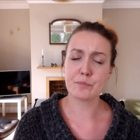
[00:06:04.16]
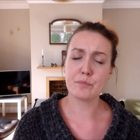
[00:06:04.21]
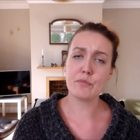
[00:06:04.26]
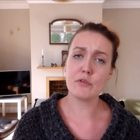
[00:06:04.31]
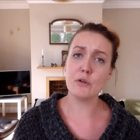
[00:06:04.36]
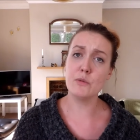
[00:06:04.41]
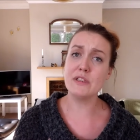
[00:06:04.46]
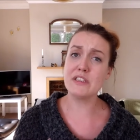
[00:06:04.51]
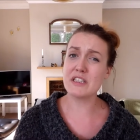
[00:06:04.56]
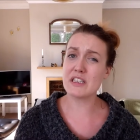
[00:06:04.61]

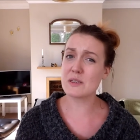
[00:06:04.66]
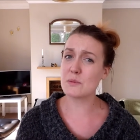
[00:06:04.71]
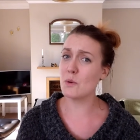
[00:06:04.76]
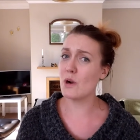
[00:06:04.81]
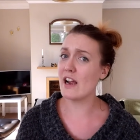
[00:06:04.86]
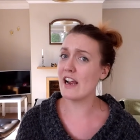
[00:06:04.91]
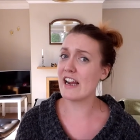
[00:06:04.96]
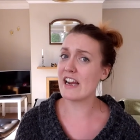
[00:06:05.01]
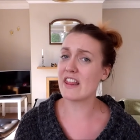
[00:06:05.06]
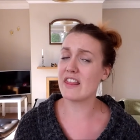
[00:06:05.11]
which is
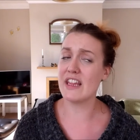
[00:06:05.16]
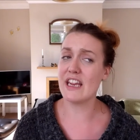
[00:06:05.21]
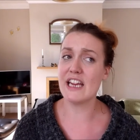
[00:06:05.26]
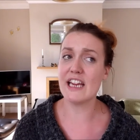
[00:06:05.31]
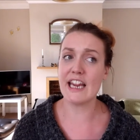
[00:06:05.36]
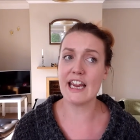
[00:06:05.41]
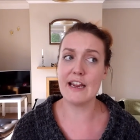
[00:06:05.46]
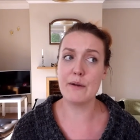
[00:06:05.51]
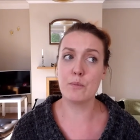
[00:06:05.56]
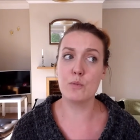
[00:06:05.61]
why I
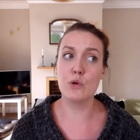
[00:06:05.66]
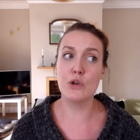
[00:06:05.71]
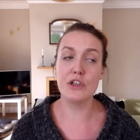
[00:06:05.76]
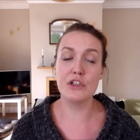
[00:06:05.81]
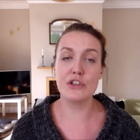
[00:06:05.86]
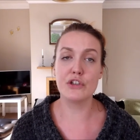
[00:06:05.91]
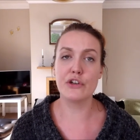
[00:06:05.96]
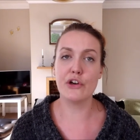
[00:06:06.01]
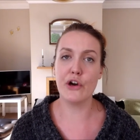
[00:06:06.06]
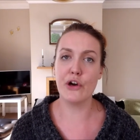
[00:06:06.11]
think it
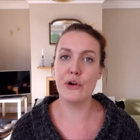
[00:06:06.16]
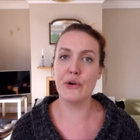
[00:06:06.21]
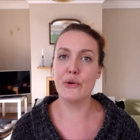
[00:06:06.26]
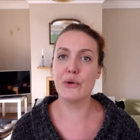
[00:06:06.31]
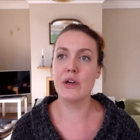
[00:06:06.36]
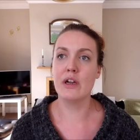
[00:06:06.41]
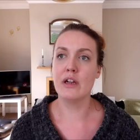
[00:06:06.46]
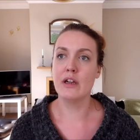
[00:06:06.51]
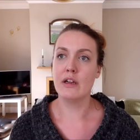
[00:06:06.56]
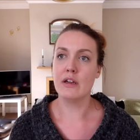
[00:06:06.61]
would
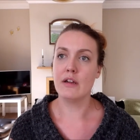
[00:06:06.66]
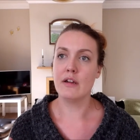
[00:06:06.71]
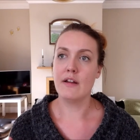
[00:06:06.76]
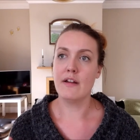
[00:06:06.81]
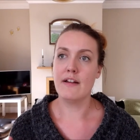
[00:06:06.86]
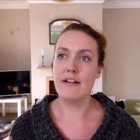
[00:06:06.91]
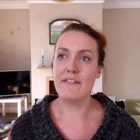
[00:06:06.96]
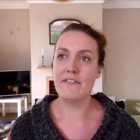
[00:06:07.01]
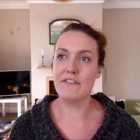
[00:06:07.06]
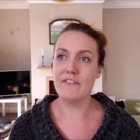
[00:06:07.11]
go
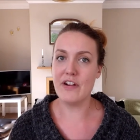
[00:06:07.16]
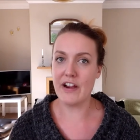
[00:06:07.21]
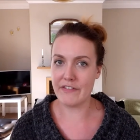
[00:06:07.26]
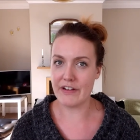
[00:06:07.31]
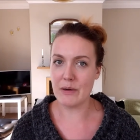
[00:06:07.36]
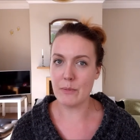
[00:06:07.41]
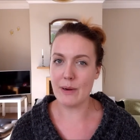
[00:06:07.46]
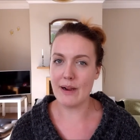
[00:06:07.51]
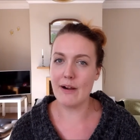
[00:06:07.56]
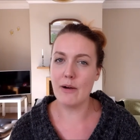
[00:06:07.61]

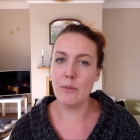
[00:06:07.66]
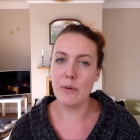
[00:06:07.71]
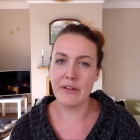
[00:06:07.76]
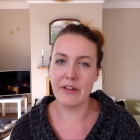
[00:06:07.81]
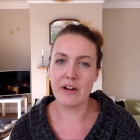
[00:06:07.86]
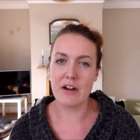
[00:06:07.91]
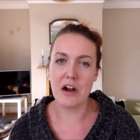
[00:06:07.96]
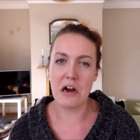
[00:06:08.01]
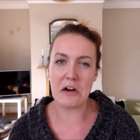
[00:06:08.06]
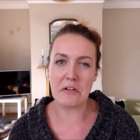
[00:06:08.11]
very well with
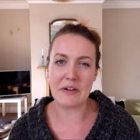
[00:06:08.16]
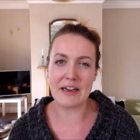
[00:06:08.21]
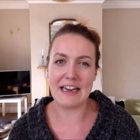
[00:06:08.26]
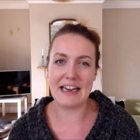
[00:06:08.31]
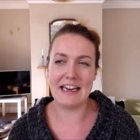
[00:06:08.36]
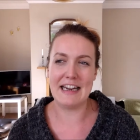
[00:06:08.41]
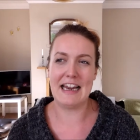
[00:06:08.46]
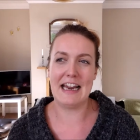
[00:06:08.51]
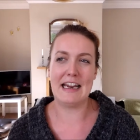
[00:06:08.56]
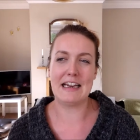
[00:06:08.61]
a
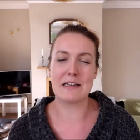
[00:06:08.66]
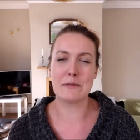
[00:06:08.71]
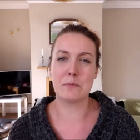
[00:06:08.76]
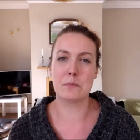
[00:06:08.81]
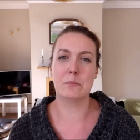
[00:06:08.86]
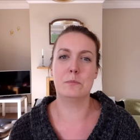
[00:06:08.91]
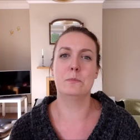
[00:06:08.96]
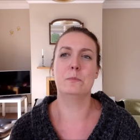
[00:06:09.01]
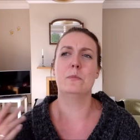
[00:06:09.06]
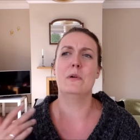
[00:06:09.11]
curry. It
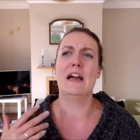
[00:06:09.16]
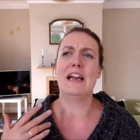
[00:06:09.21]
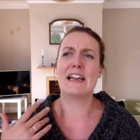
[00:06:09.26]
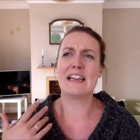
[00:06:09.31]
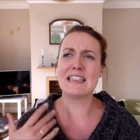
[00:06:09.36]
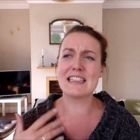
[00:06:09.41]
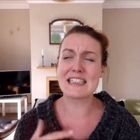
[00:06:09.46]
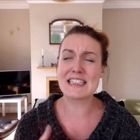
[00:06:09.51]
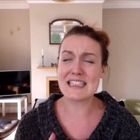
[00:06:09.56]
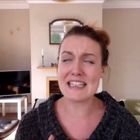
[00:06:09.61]
I
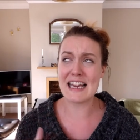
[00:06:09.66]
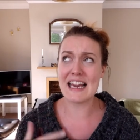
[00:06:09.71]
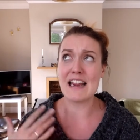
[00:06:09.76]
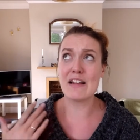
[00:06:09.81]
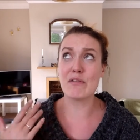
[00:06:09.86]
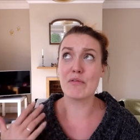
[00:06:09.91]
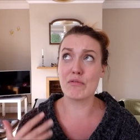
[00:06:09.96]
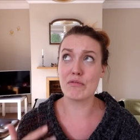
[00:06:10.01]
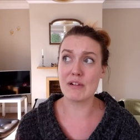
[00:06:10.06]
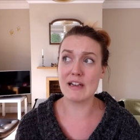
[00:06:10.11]
can see
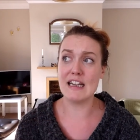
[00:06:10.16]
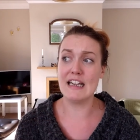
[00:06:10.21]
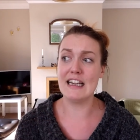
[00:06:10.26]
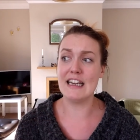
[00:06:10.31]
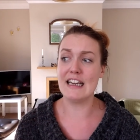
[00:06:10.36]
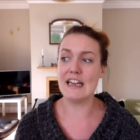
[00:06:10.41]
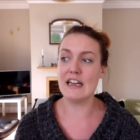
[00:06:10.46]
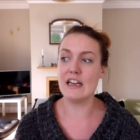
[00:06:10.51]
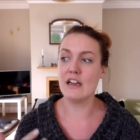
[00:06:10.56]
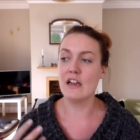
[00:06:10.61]
it
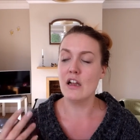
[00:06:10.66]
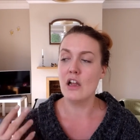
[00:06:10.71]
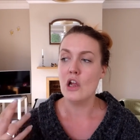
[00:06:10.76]
really